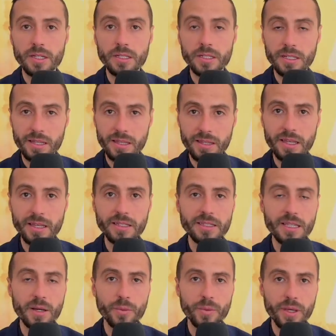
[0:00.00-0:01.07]
to the things
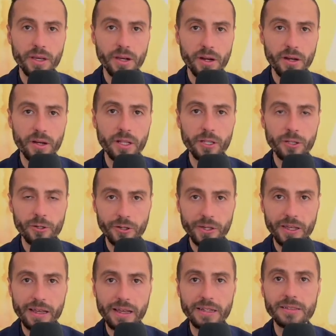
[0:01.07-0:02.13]
that we are
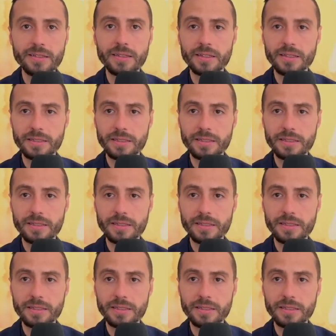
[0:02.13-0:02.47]
looking at